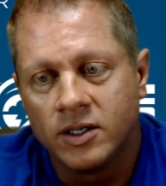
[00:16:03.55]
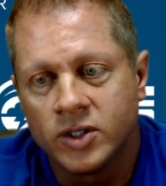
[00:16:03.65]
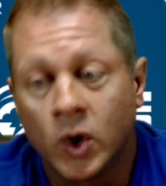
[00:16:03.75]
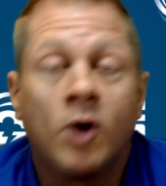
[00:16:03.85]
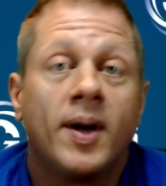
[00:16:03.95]

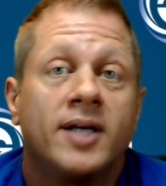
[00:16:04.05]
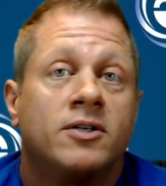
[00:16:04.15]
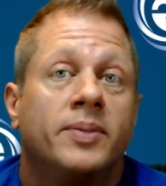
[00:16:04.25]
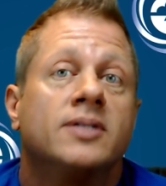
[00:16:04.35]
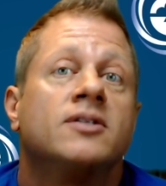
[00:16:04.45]
So go
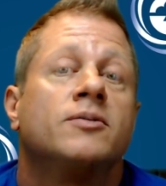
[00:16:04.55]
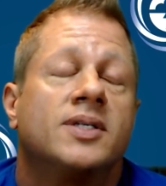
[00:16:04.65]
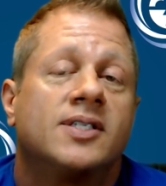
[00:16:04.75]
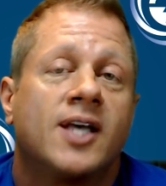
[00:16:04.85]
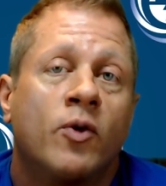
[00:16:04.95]
about your business,
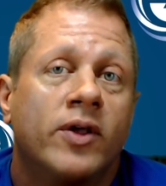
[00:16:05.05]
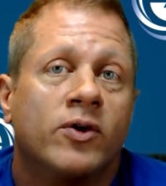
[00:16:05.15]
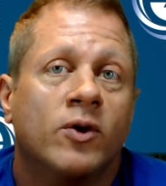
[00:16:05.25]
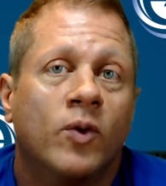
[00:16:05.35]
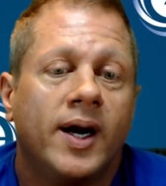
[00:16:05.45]
but stay
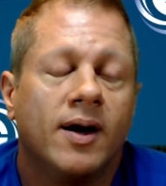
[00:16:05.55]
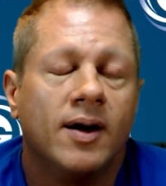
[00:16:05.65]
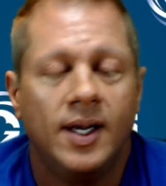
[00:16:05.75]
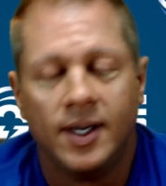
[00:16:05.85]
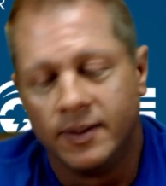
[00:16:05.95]
weather
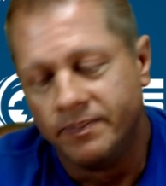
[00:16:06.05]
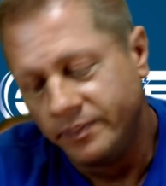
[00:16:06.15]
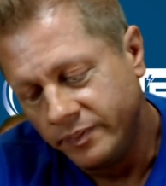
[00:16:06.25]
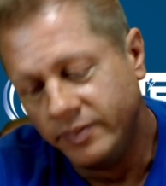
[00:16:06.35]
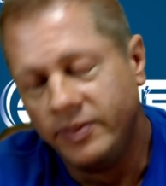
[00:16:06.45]
aware
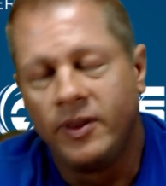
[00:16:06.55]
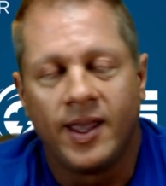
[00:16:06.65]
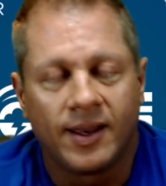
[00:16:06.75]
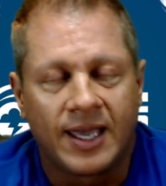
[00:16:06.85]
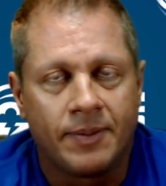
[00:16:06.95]

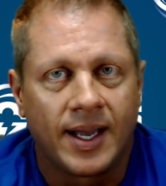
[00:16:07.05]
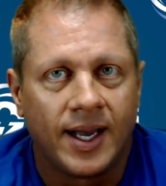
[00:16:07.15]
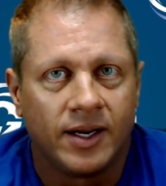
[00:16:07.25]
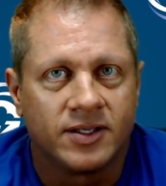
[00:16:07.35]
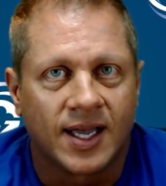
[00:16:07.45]
and keep an
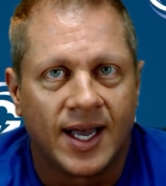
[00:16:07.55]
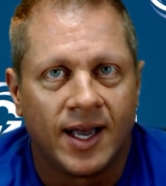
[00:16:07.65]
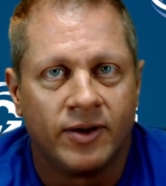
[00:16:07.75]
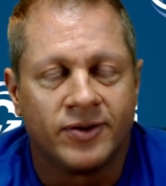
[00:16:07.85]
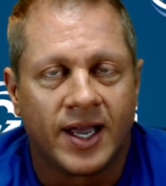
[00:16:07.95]
eye on the
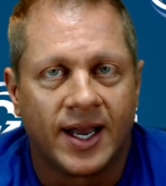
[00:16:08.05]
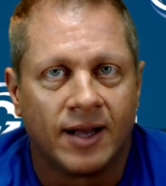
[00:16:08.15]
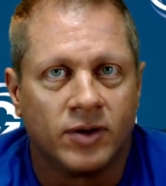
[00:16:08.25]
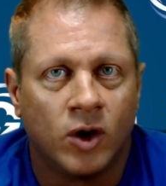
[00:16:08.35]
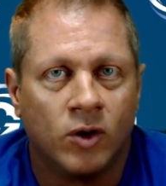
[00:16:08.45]
sky if you head
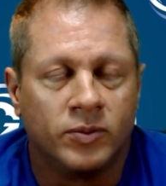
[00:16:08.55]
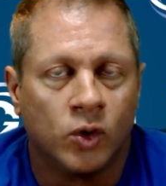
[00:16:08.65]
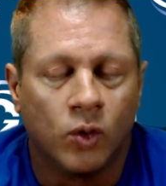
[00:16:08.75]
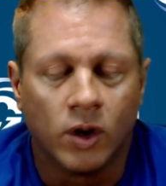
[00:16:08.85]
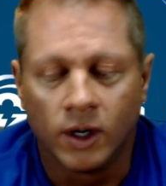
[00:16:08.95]
up home
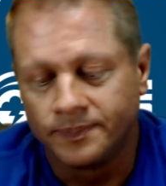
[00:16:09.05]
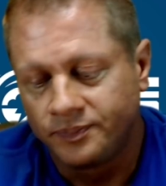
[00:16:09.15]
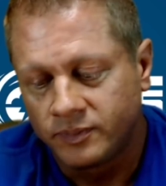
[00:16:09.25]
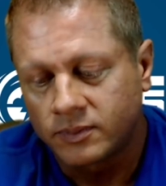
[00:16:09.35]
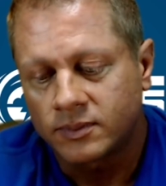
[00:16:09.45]
to
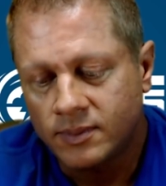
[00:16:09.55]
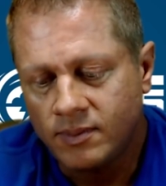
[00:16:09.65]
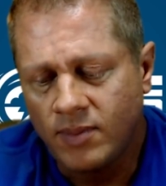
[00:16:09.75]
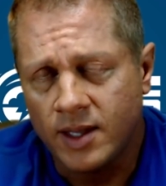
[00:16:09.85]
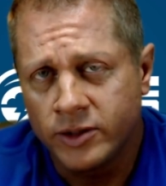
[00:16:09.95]
work.
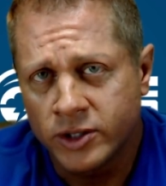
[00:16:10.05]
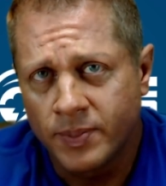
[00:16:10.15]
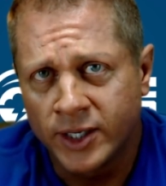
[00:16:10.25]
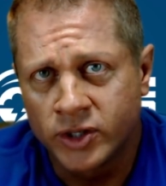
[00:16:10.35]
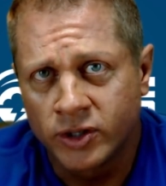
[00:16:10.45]

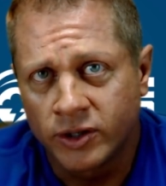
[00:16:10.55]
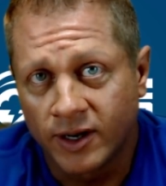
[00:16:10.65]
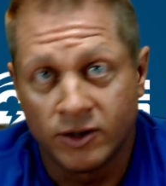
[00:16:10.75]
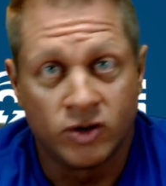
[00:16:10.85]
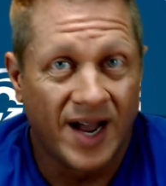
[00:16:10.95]
Just make sure
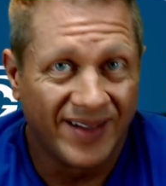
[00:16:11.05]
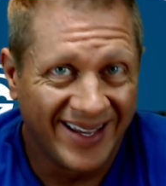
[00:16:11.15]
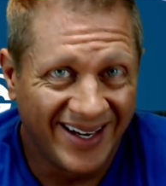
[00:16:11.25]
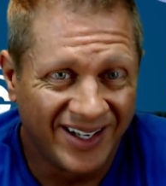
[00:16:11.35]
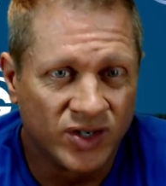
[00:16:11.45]
you're not going to drive
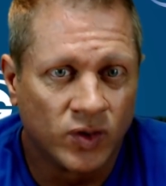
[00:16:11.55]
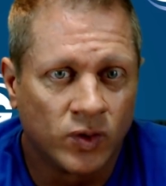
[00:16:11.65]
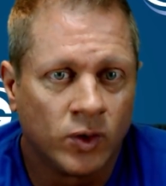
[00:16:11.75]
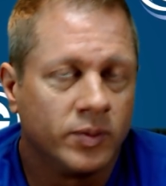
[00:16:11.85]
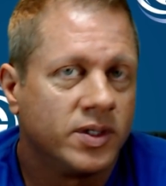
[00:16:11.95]
in any
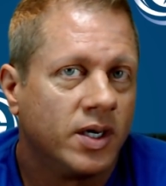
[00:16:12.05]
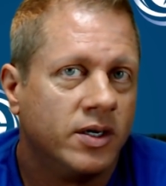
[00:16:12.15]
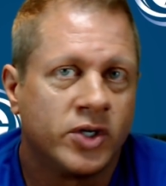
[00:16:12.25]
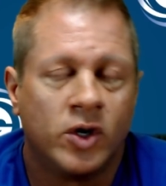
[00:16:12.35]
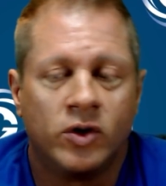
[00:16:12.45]
storms.
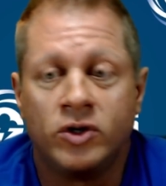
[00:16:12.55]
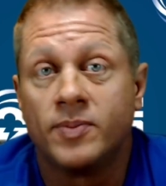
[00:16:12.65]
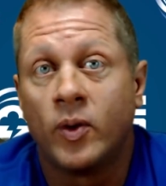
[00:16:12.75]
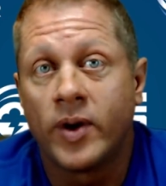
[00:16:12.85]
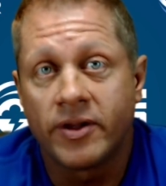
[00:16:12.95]
So
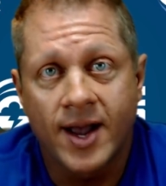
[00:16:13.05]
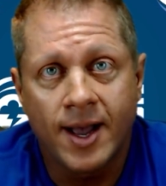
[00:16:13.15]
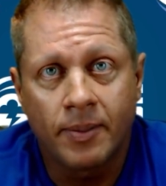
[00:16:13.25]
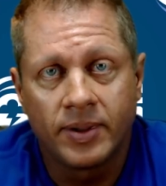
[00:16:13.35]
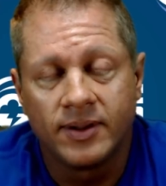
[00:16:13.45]
use my weather
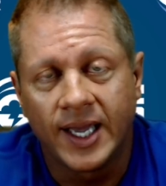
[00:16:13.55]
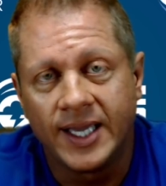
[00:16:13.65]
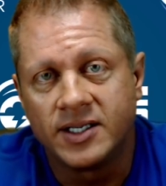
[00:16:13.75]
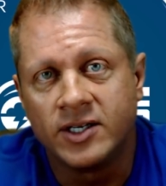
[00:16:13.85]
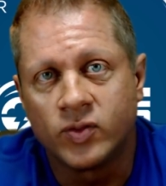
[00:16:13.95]
app,
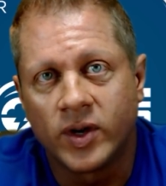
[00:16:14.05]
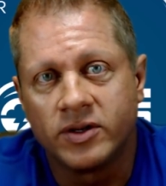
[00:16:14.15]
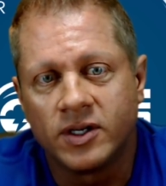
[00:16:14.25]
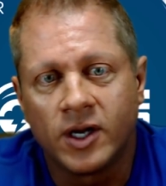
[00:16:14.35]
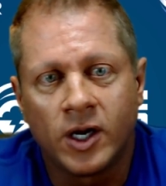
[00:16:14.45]
AT's
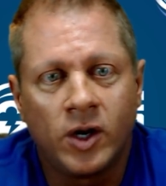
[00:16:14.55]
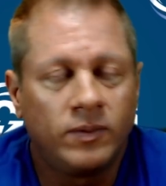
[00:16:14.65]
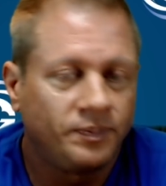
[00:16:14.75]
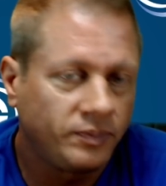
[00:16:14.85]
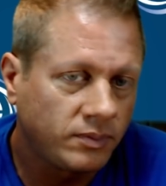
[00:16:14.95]
Weather to
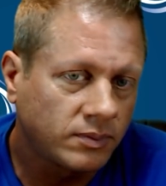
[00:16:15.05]
Go.